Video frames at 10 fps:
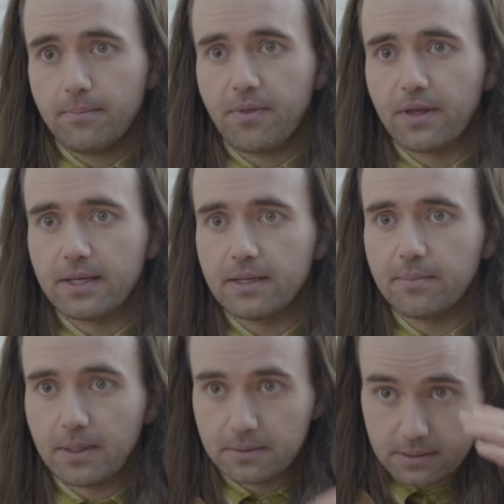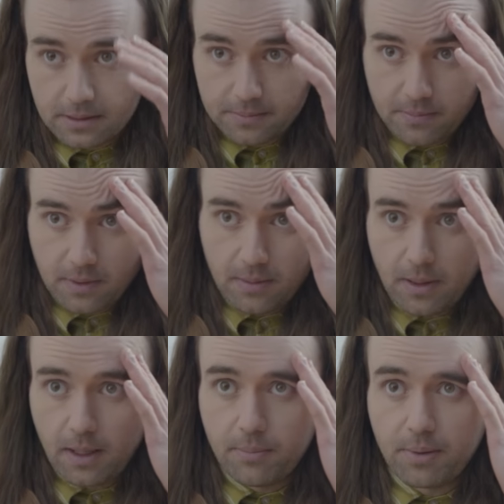Thinking about to
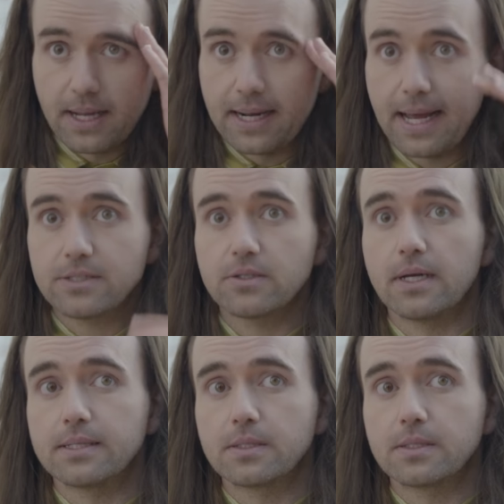apply to astronaut